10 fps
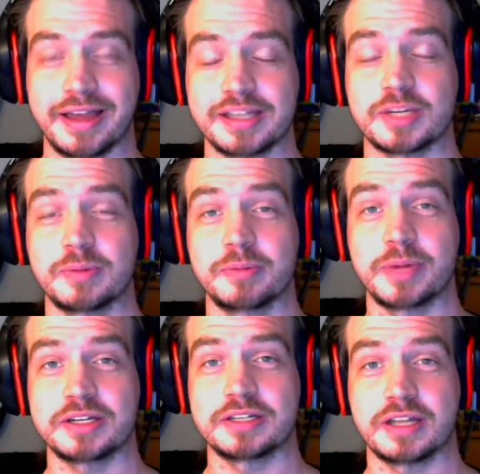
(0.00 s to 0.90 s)
I'm about to
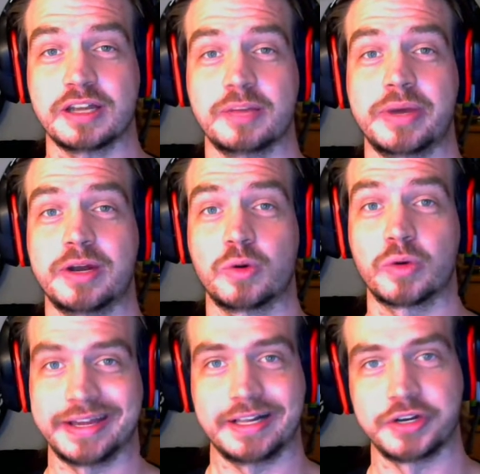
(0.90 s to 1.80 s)
talk about a
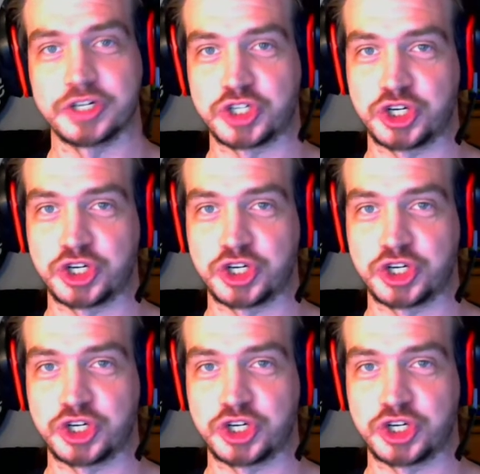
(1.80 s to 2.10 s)
reality show.